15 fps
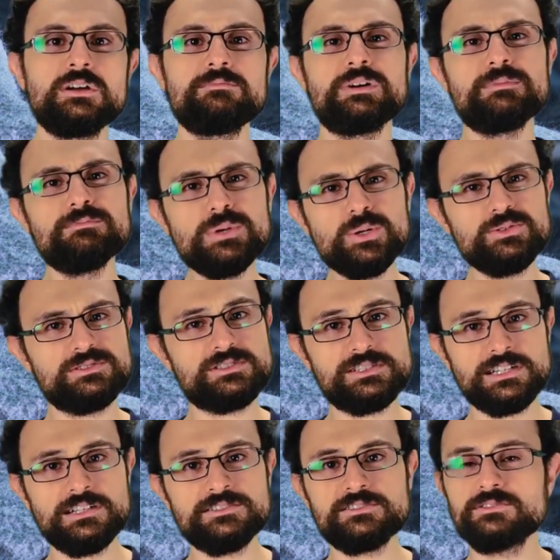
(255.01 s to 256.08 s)
But most
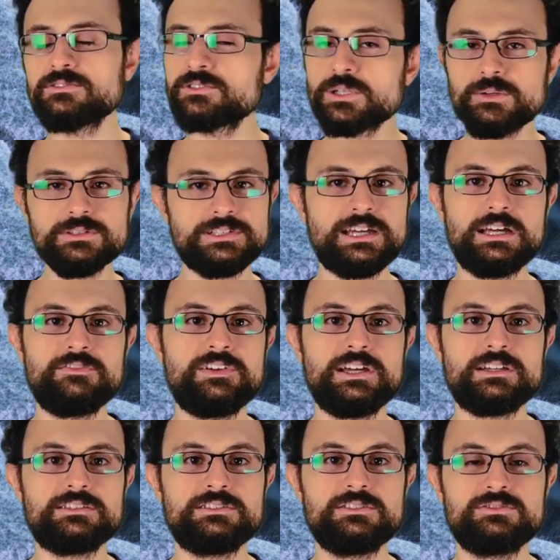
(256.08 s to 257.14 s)
cells don't have
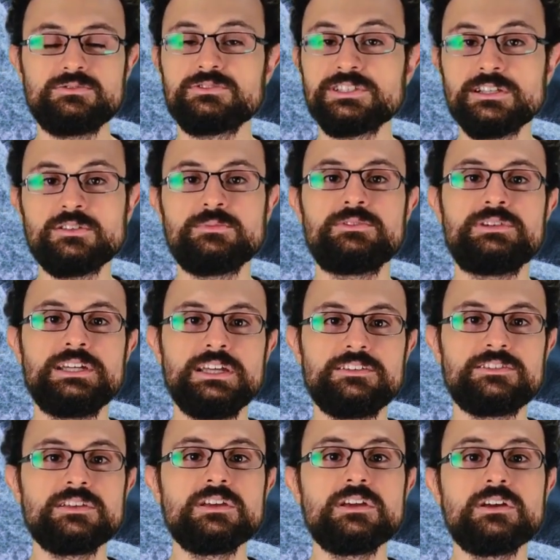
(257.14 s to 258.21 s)
access to telomerase,